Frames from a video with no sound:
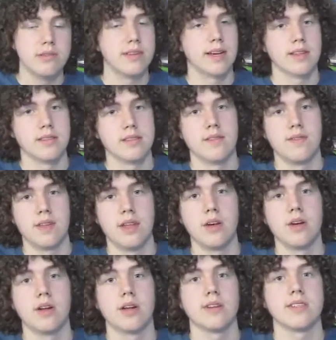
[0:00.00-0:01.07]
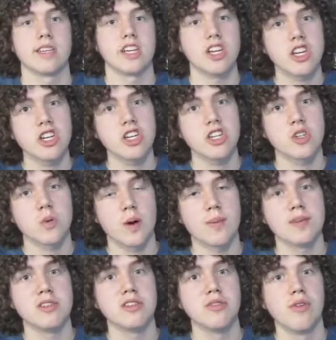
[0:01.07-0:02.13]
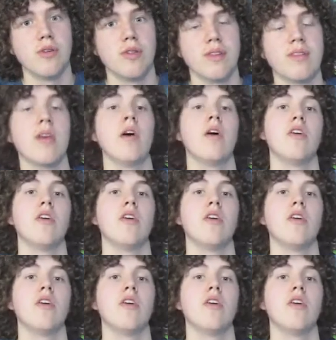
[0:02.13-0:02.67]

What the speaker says: seconds of video and I was like, grr, why must you do this?